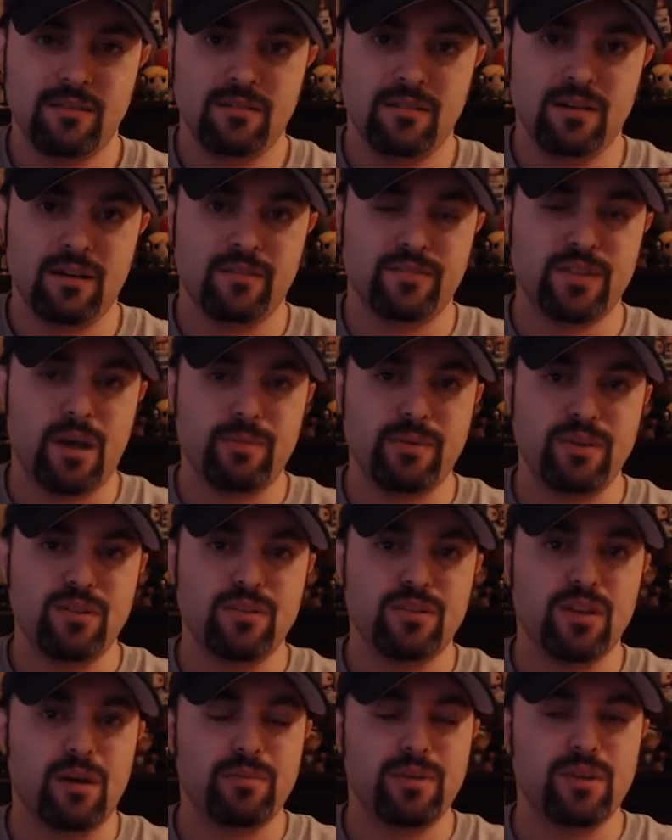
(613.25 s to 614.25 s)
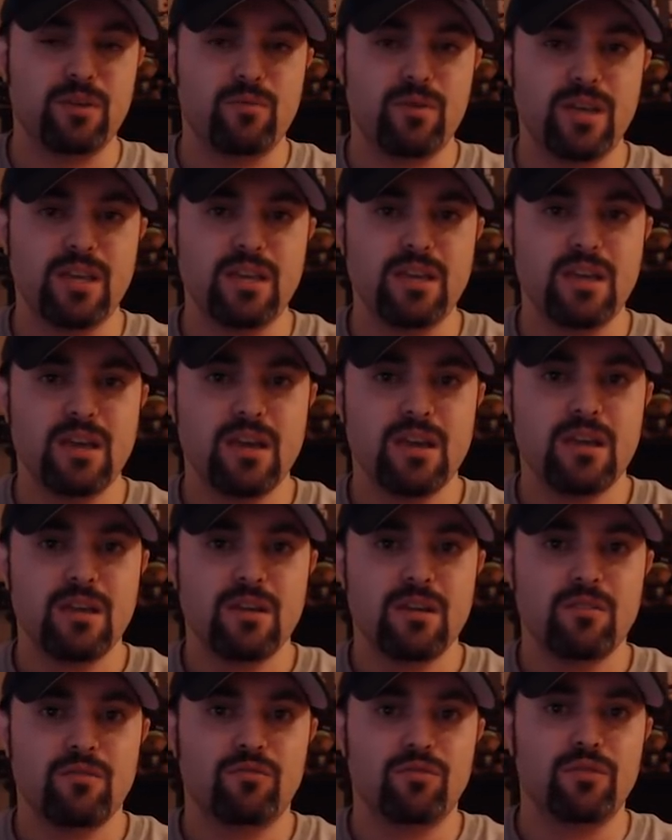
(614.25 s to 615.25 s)
of WWE
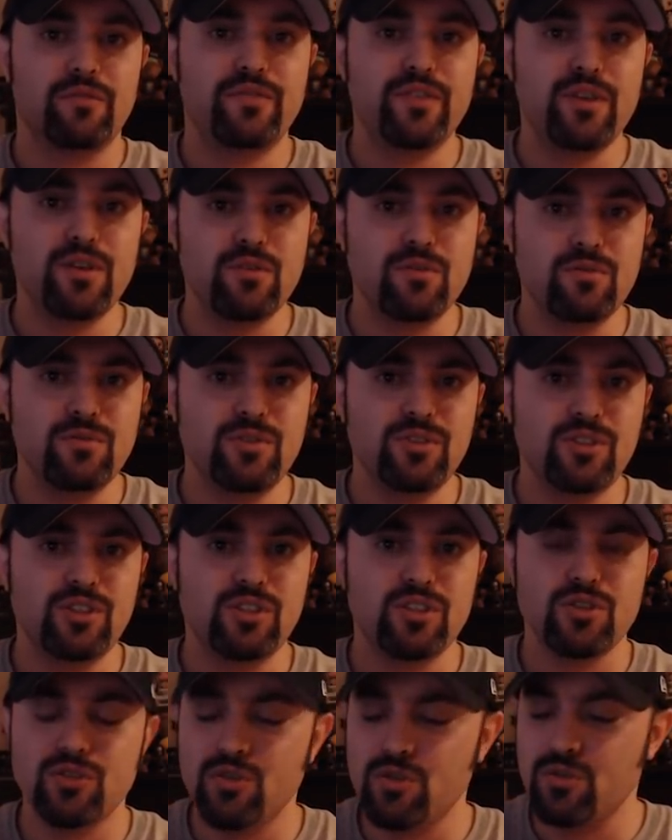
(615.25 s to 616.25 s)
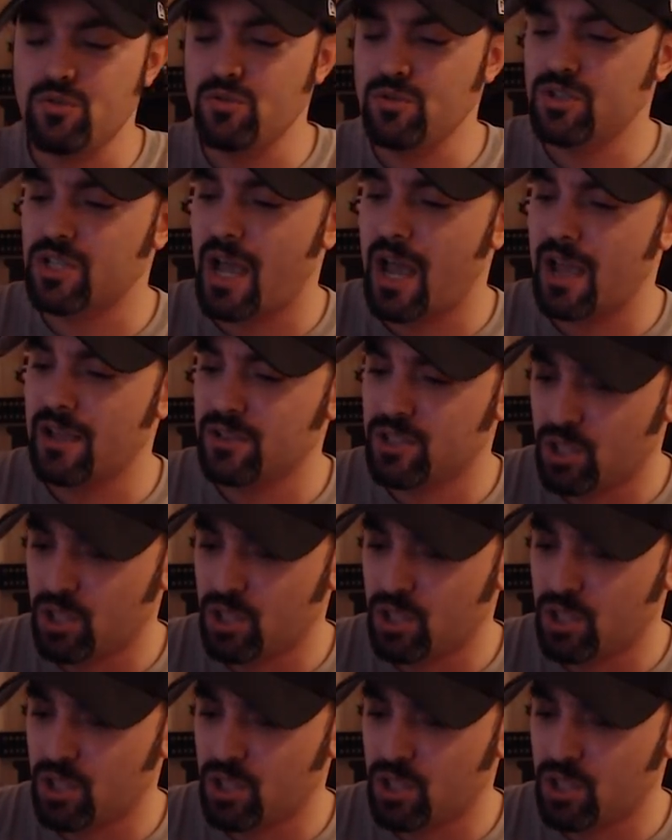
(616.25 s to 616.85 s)
reviews, news, and